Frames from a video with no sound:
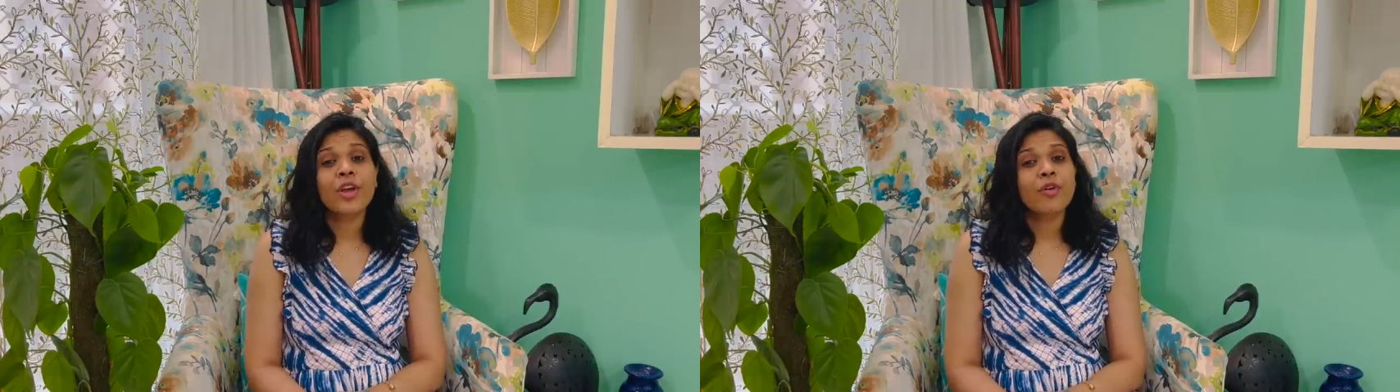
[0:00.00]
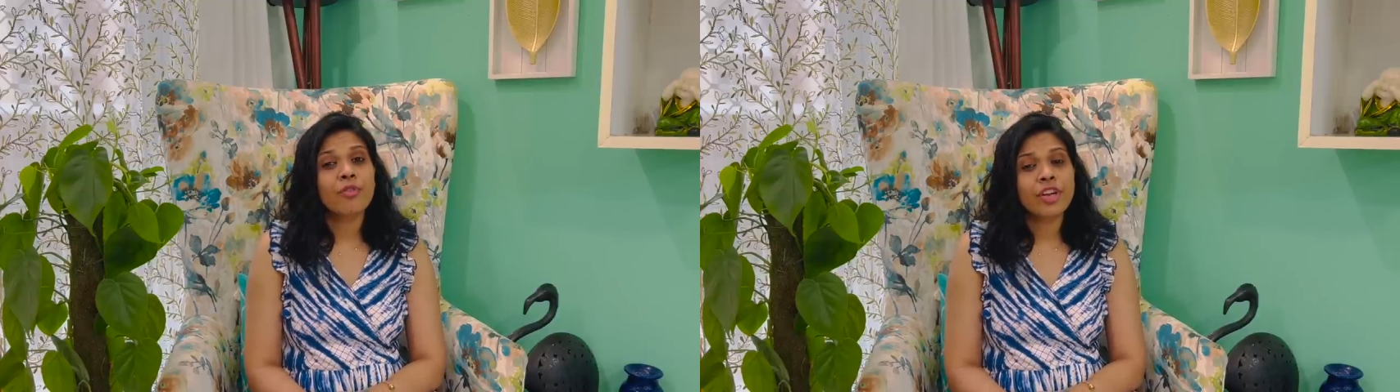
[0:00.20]

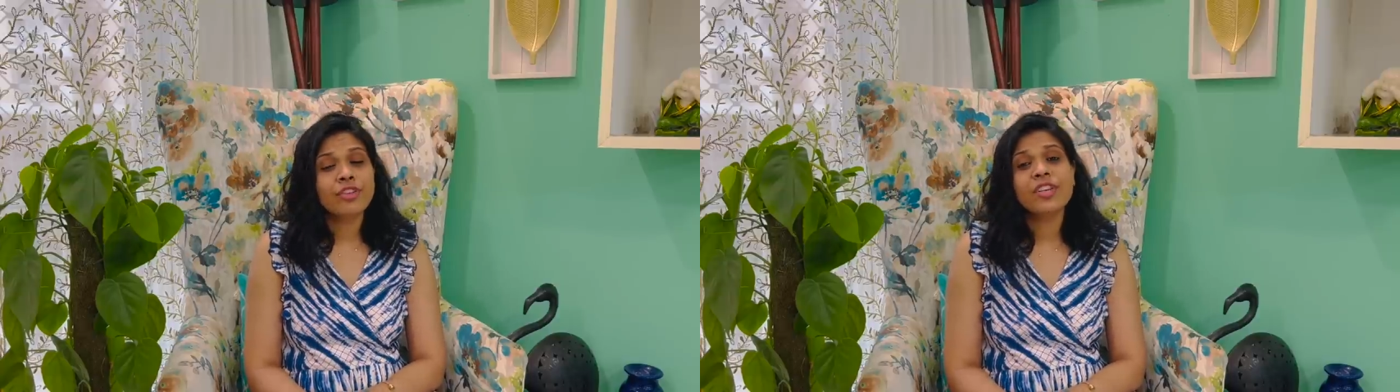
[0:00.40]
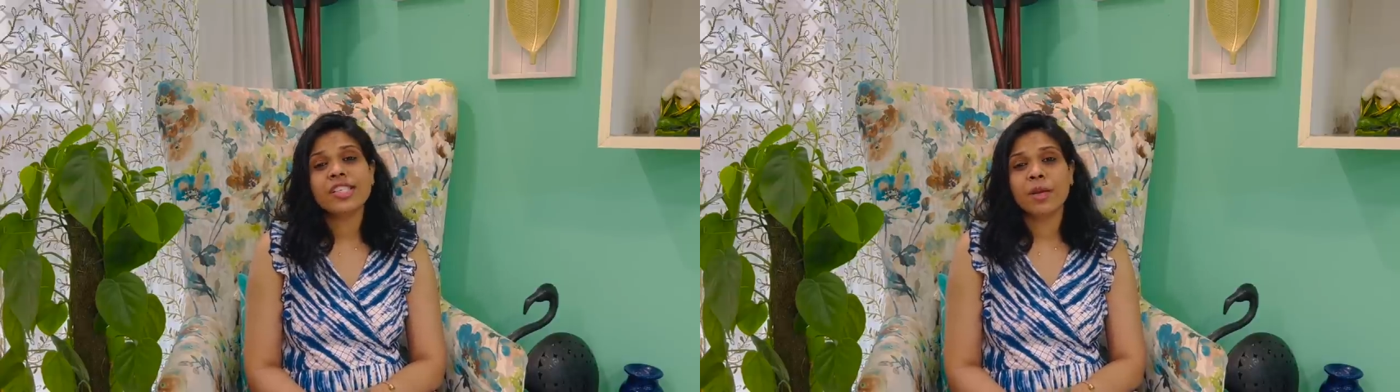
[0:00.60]

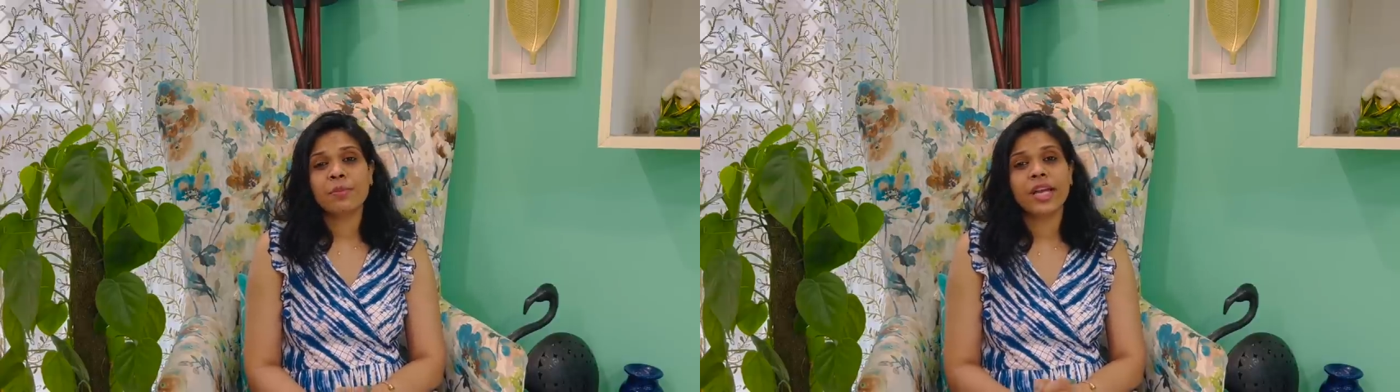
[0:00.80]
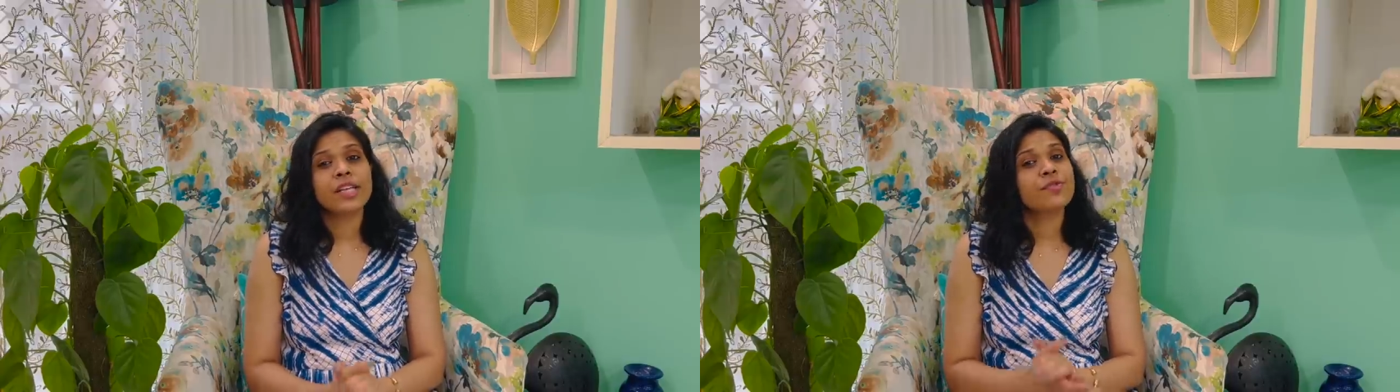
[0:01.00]
which we
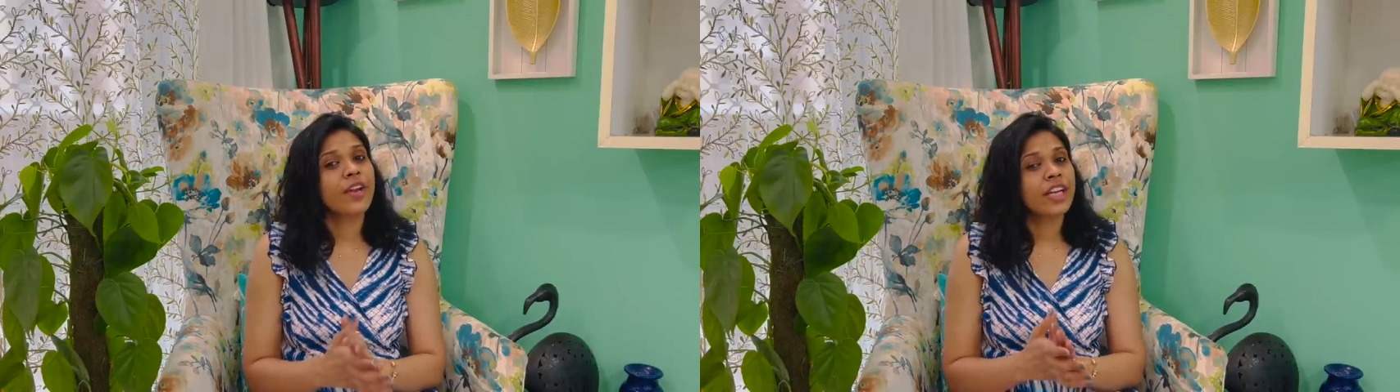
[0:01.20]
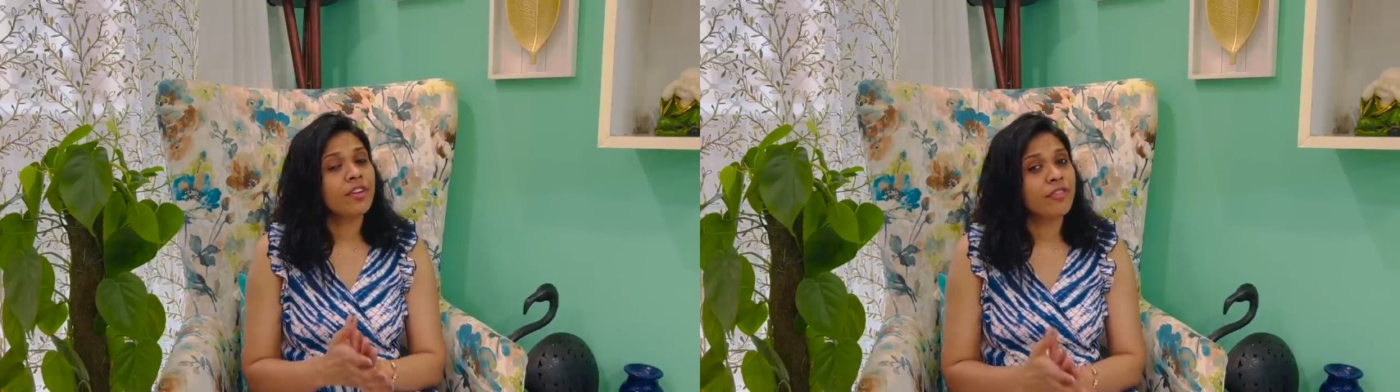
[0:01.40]
sometimes
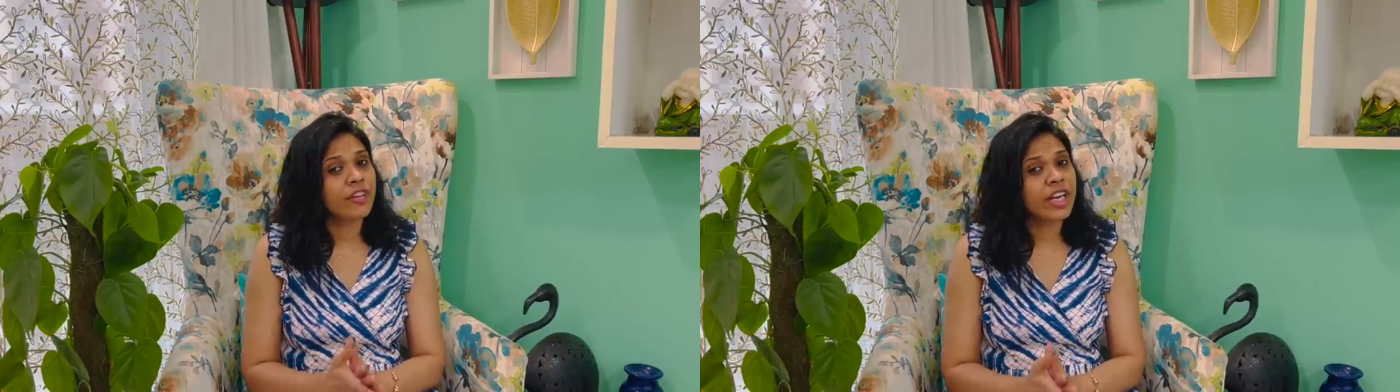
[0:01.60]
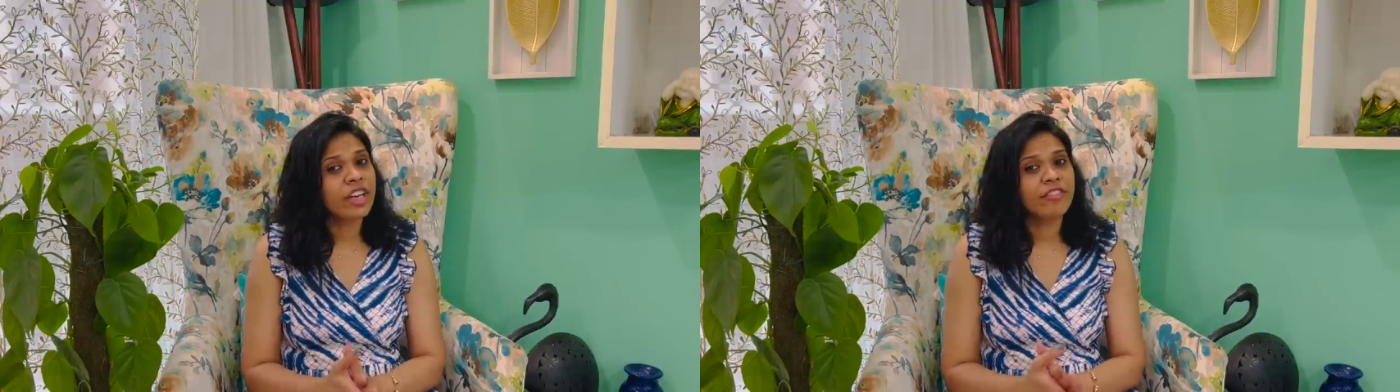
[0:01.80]
find it
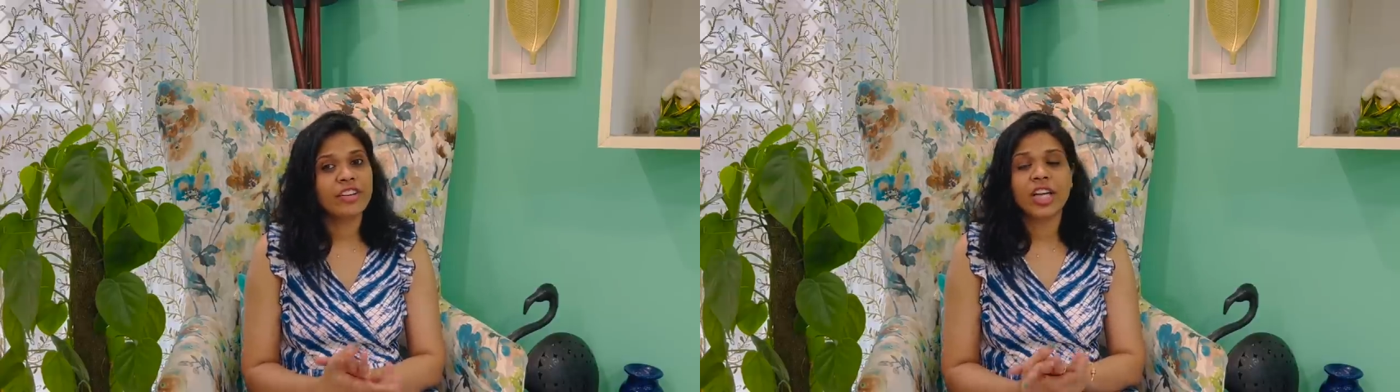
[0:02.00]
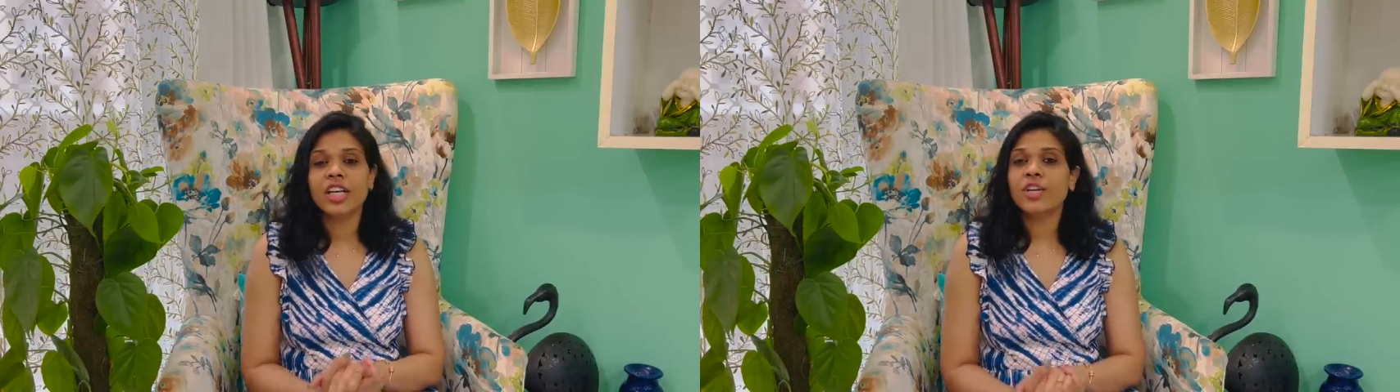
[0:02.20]
very
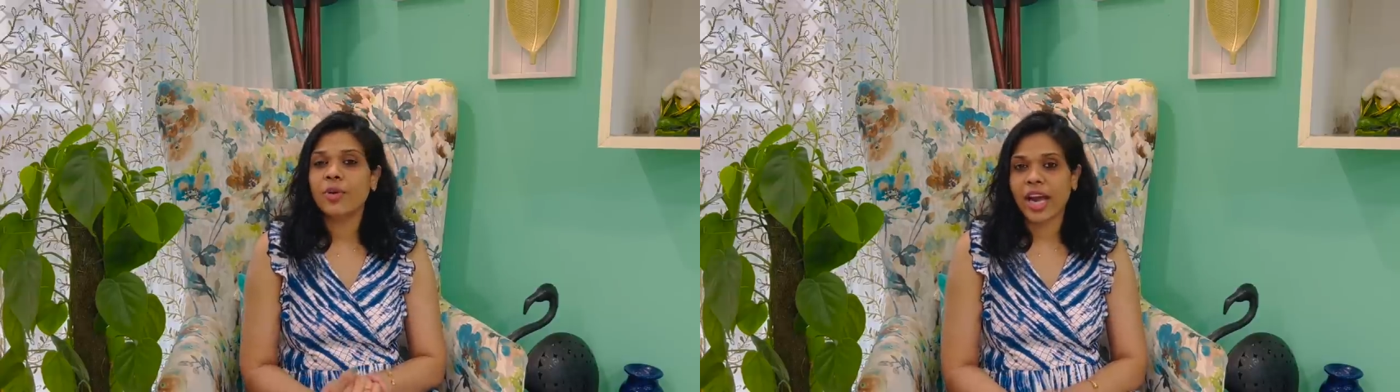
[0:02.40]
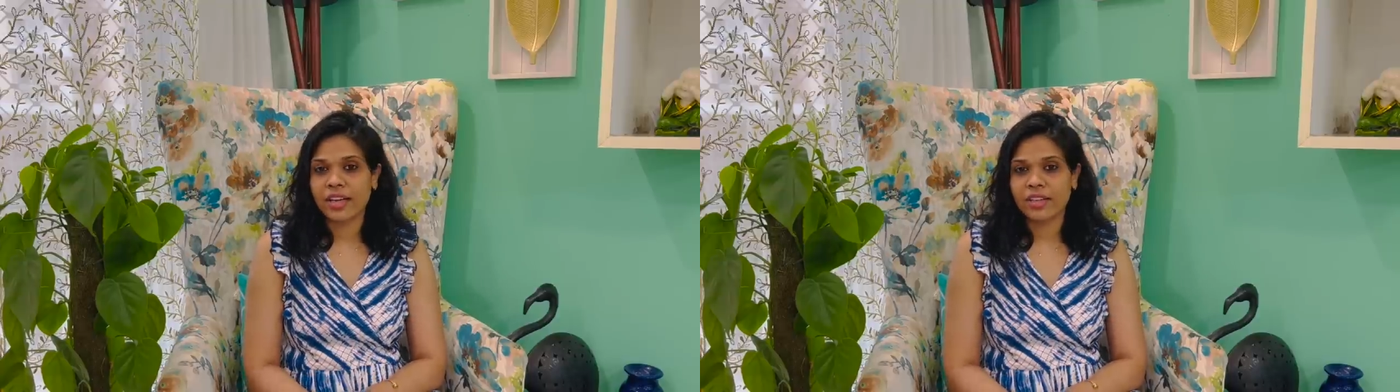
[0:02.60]
difficult to
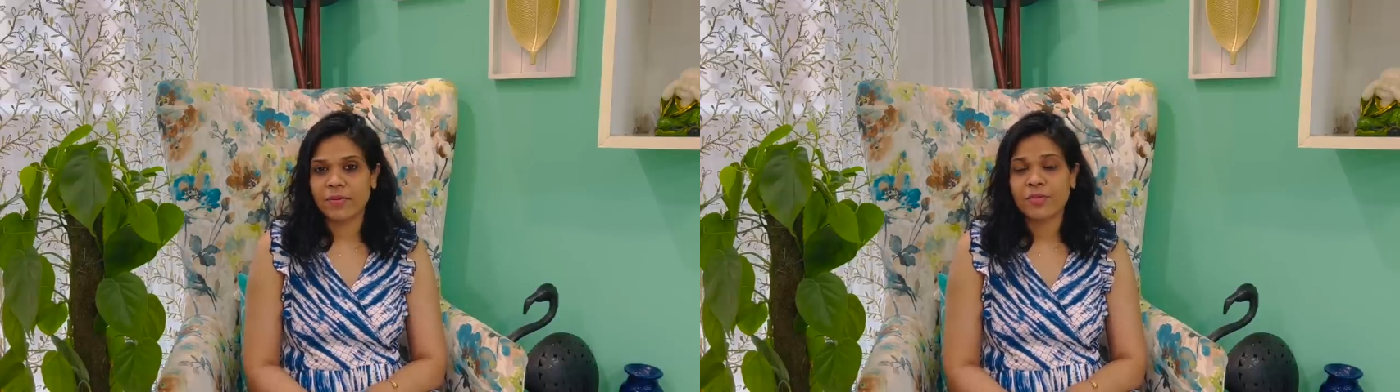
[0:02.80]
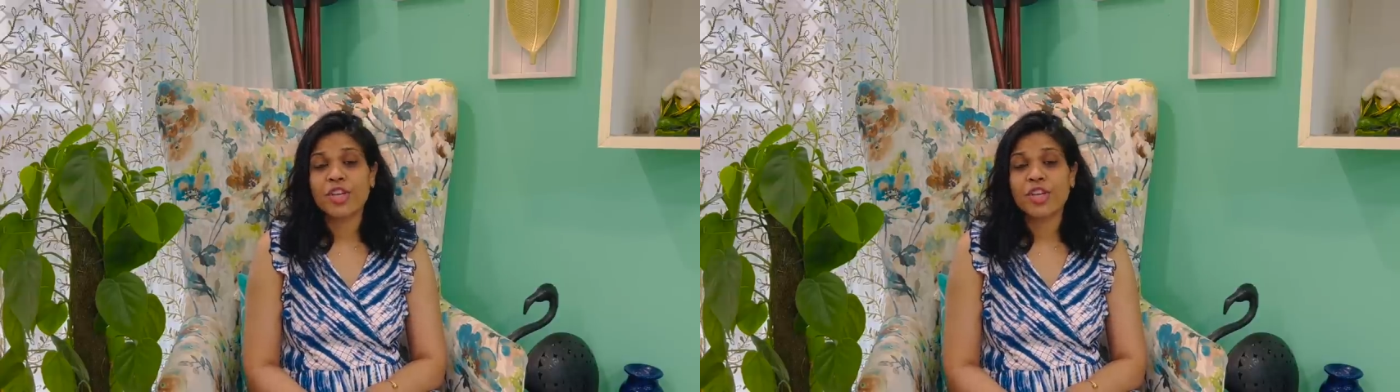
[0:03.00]
handle.